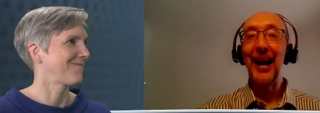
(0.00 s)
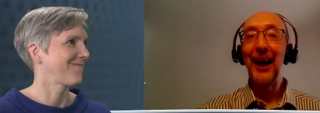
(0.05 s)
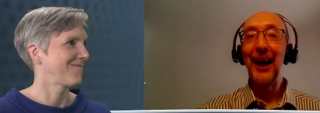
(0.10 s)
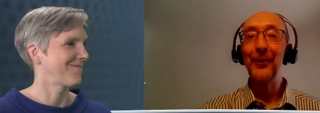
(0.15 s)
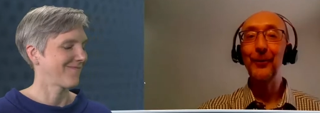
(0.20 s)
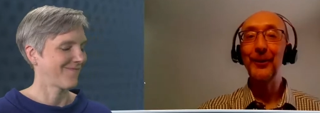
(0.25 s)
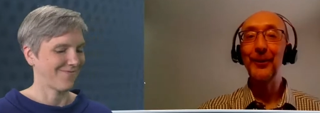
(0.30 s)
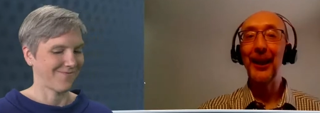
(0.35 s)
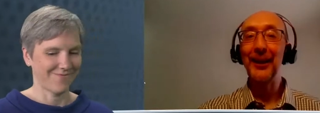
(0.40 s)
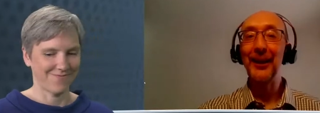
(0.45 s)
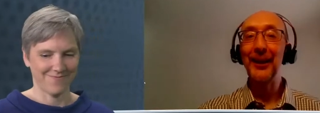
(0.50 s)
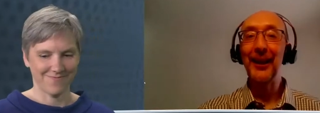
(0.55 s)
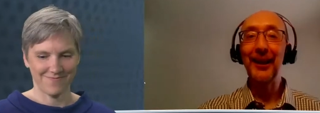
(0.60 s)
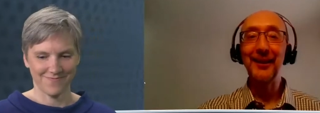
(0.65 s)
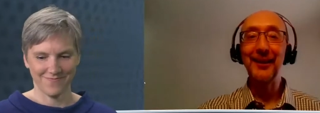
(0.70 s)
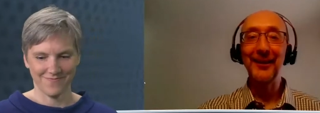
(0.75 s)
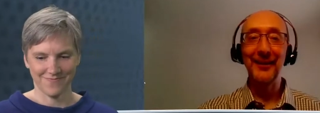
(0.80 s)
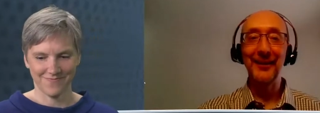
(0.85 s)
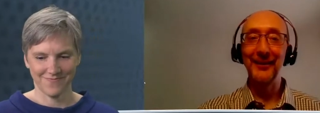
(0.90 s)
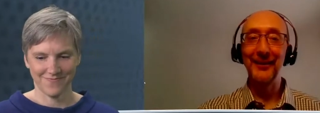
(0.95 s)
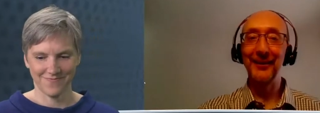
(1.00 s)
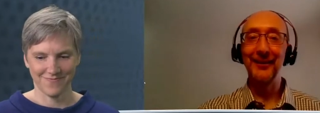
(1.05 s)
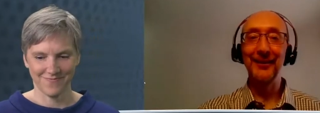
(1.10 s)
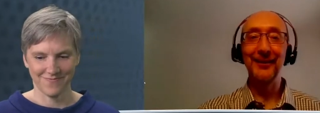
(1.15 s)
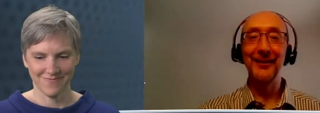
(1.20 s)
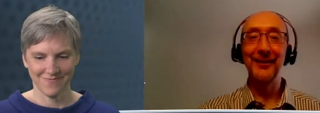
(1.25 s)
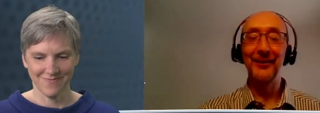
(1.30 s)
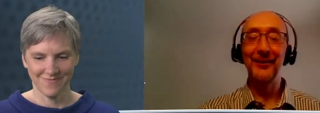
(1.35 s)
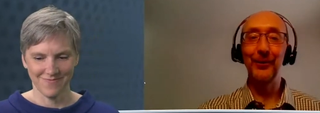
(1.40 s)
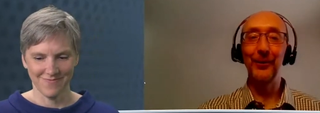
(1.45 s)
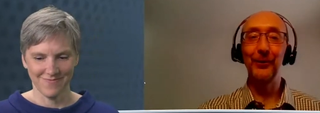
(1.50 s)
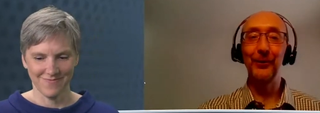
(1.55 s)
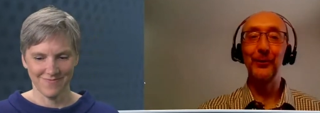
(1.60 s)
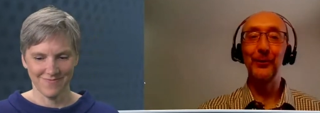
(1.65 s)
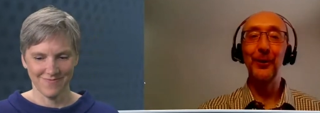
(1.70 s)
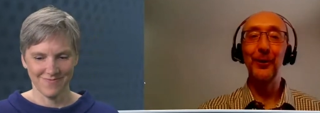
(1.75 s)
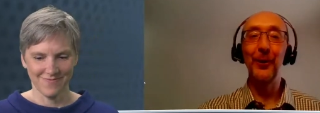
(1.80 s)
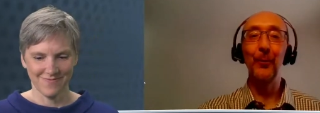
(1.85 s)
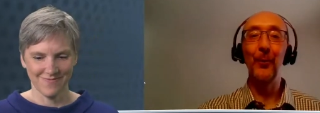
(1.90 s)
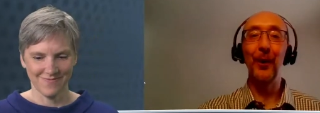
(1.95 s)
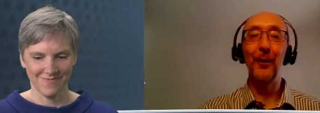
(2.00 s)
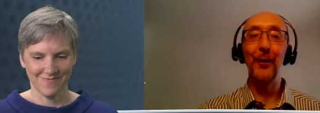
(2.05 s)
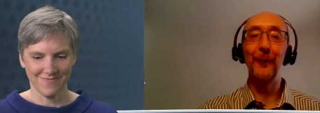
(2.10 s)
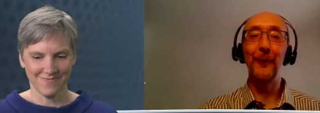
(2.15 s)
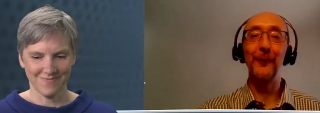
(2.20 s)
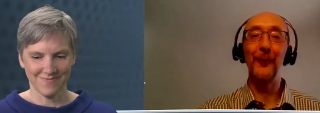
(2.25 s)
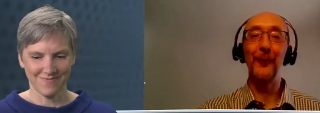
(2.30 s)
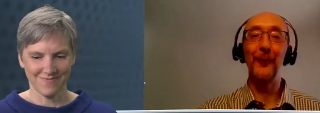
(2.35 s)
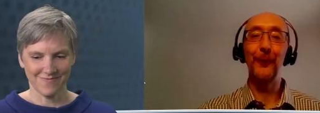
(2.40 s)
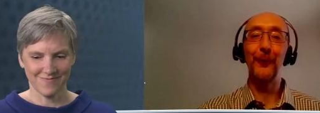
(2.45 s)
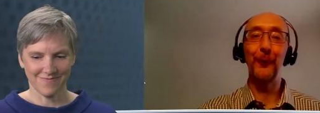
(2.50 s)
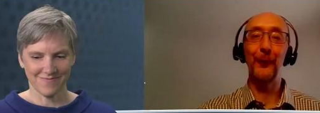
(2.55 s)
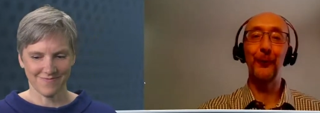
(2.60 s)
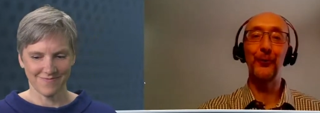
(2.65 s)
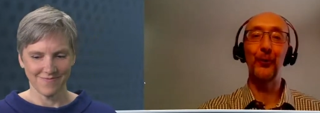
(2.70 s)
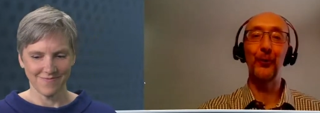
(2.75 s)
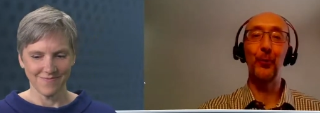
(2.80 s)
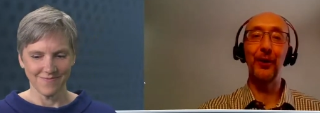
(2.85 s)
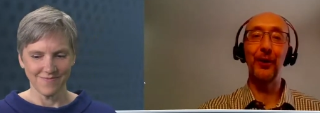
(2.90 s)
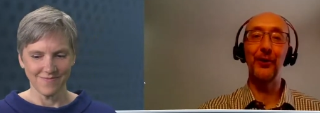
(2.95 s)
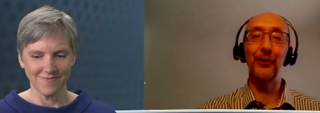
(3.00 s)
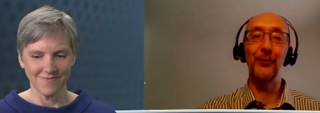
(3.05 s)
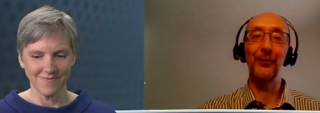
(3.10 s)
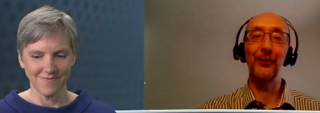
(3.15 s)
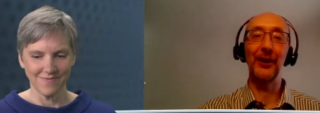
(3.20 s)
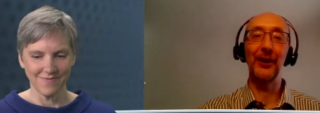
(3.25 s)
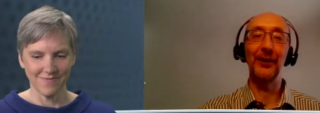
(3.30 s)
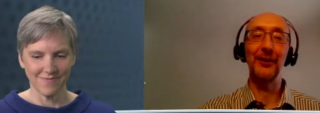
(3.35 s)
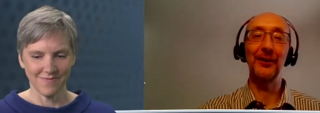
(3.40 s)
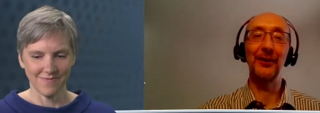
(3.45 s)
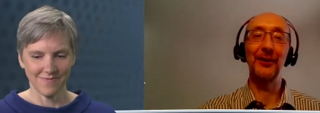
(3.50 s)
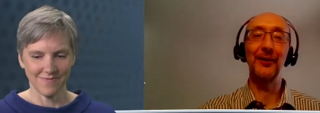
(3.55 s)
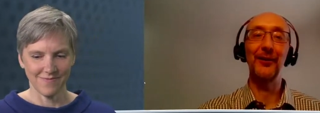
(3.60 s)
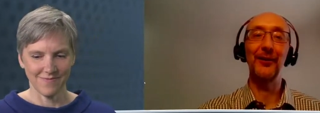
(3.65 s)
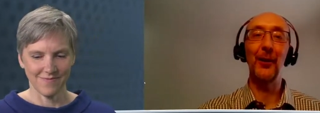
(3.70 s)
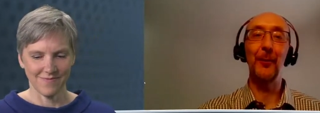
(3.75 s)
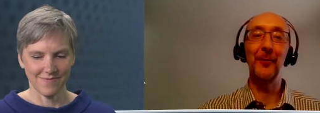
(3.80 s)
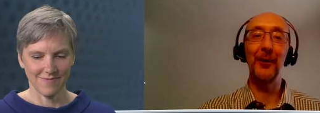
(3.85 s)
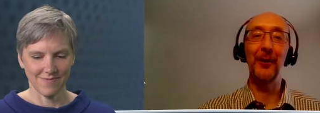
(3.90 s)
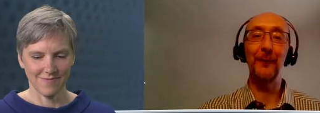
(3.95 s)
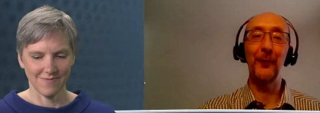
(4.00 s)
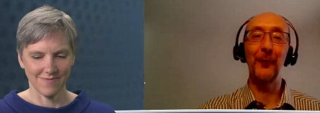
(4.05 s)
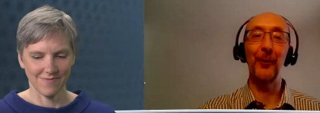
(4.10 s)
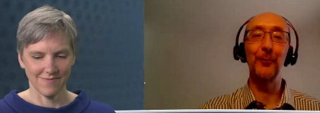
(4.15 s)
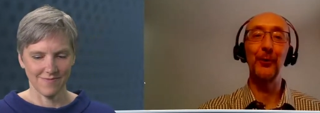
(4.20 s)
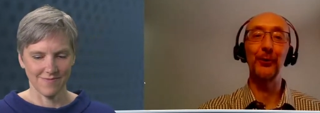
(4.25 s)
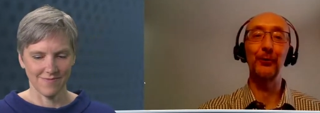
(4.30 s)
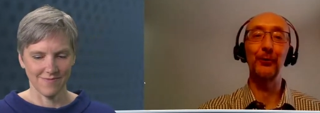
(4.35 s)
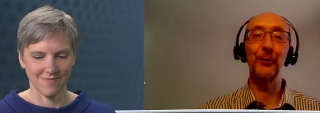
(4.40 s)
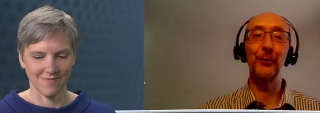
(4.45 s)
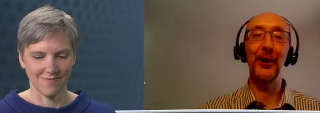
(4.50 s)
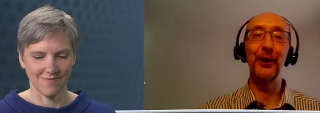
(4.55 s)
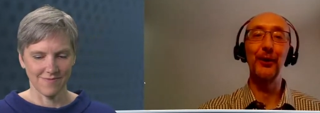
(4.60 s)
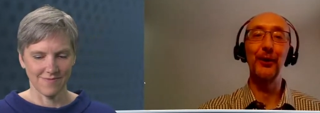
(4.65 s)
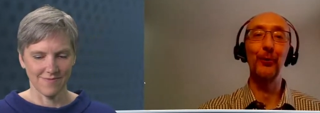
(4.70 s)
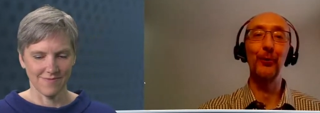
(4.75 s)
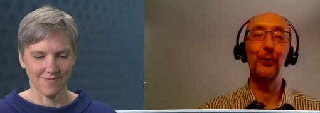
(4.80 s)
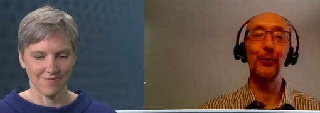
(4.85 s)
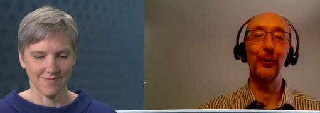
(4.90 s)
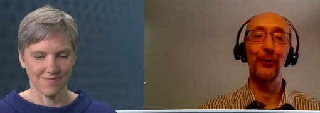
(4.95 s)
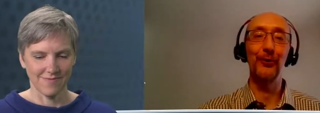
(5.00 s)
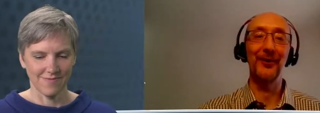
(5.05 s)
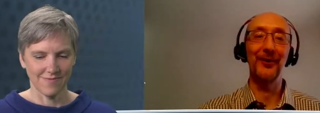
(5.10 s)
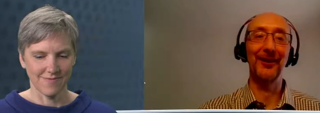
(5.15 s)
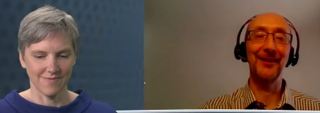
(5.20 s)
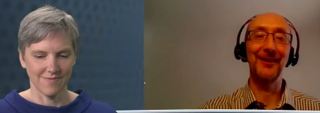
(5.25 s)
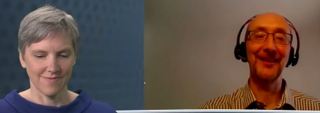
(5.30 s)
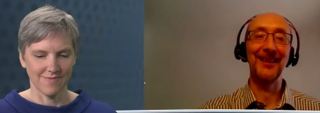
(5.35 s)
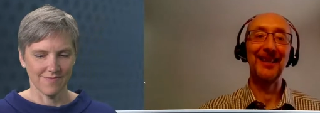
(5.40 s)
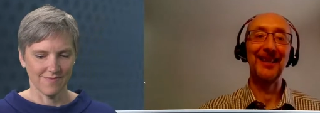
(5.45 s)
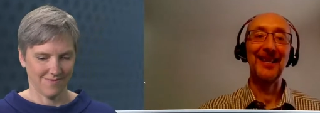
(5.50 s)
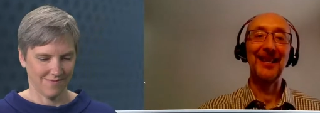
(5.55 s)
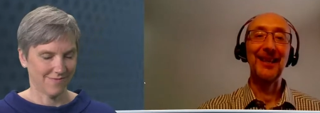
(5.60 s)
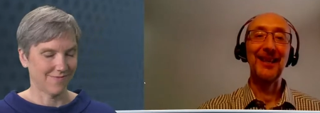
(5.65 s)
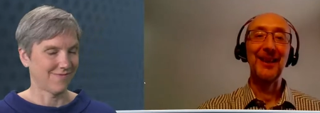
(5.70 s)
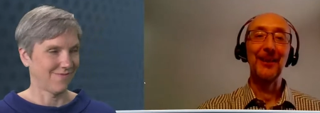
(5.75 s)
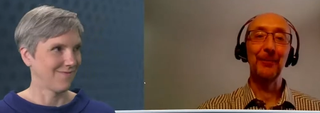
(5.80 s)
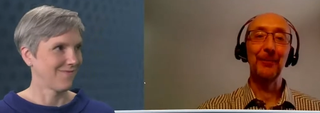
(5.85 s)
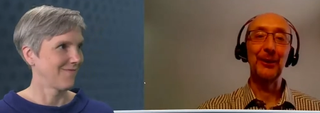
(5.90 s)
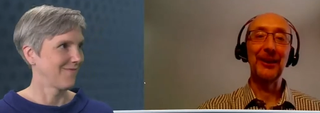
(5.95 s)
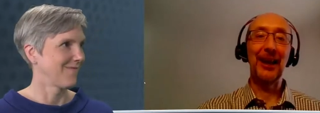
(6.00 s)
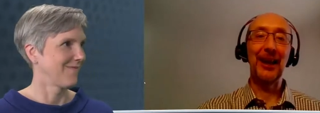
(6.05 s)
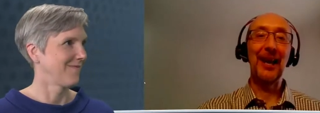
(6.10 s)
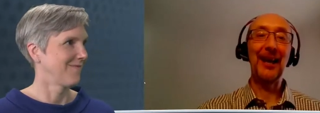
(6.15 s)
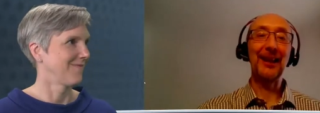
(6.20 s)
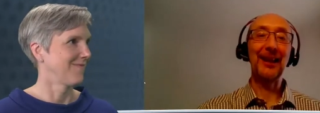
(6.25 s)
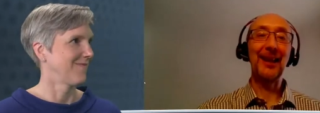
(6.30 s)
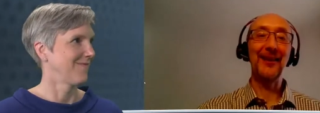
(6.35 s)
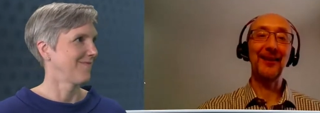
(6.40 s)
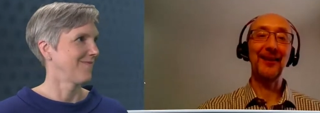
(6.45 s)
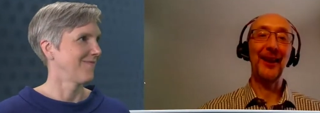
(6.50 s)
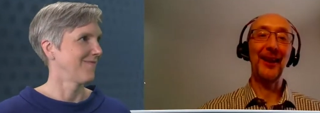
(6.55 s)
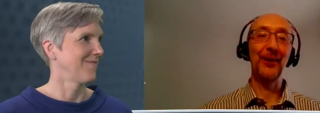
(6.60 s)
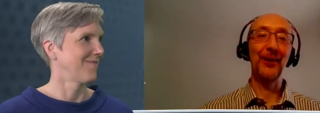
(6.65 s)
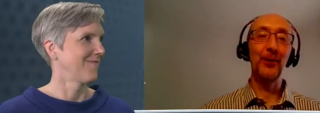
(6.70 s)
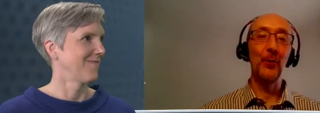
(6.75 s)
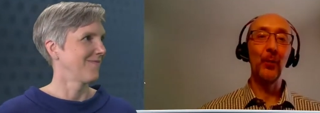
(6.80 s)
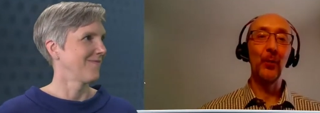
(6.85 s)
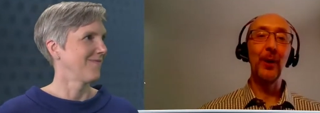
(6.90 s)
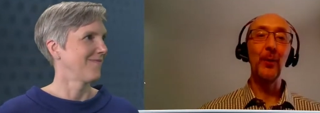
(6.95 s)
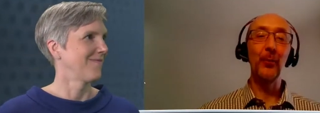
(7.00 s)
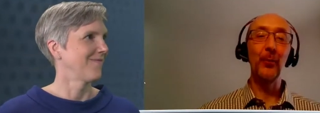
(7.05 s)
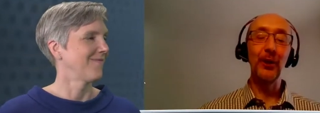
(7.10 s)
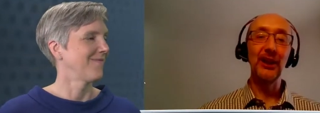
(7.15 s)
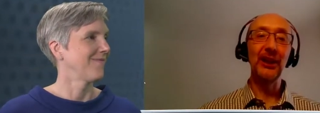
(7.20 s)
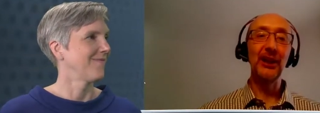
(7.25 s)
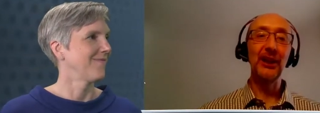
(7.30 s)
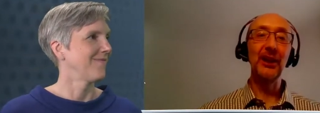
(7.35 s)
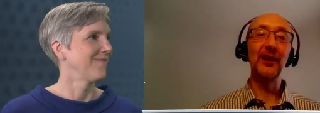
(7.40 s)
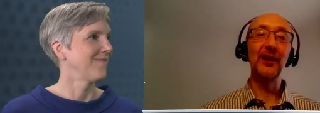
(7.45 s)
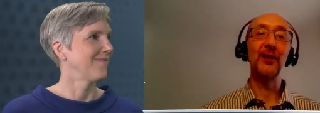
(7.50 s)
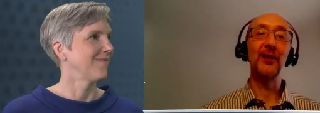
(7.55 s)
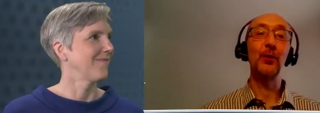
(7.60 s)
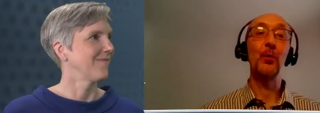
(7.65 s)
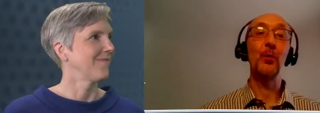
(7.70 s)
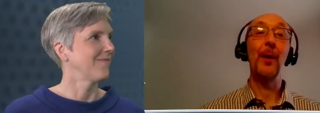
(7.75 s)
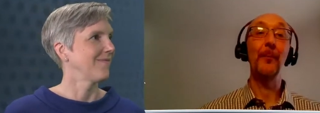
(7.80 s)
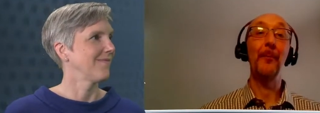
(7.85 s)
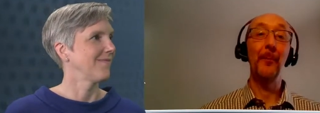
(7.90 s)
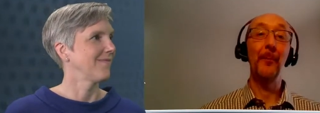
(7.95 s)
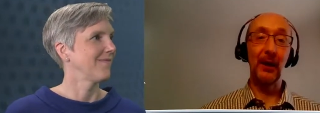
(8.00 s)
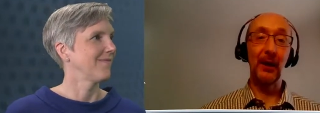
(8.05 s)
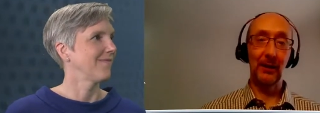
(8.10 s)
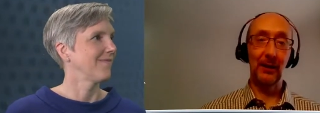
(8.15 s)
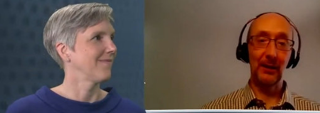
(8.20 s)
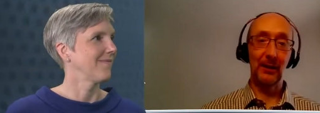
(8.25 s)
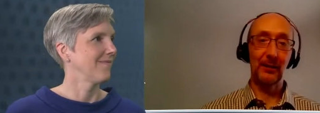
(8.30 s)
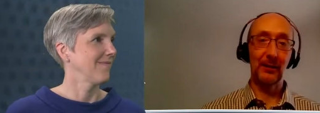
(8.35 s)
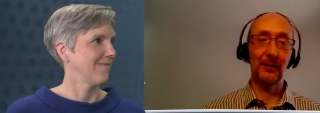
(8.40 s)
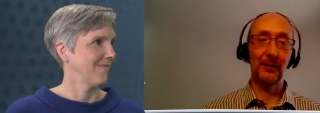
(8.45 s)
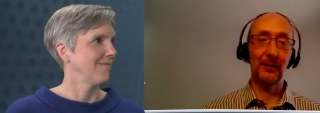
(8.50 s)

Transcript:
Speaker 1: I know that that's certainly one of the first questions that is coming from the trade unions. Huh? But I guess that the way we did it to embark